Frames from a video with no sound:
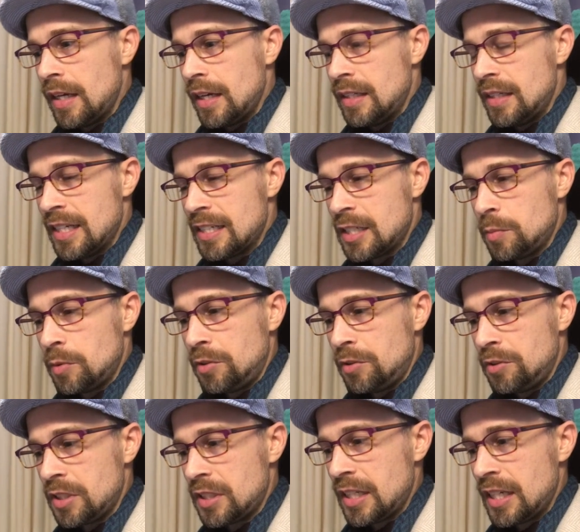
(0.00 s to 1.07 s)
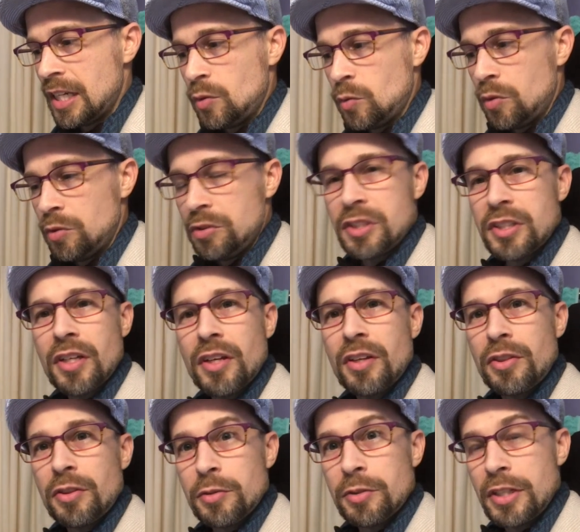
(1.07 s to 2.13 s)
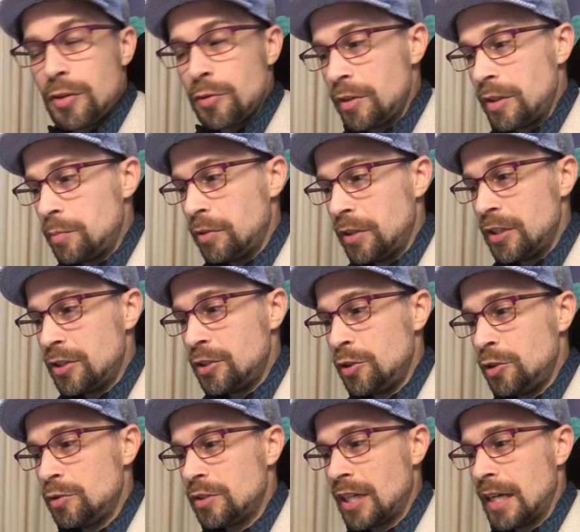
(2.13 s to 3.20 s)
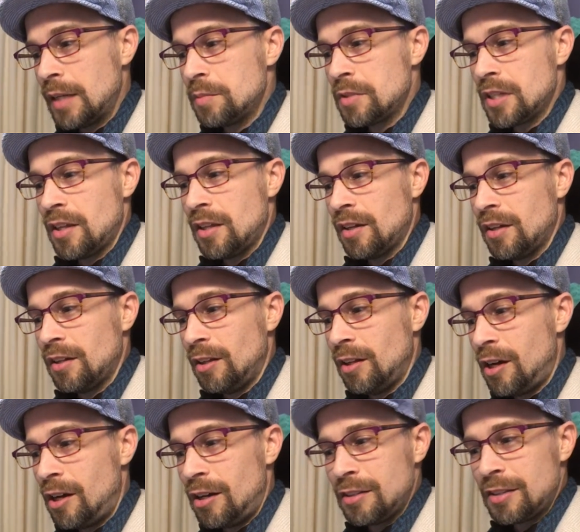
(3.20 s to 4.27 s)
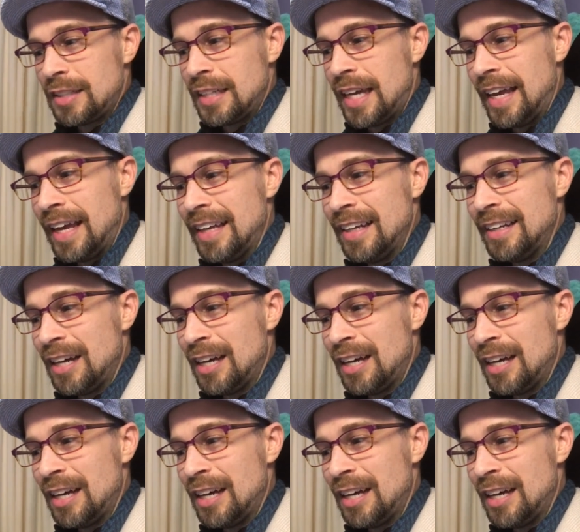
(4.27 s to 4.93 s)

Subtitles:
Decibels equals 33.2 times log 10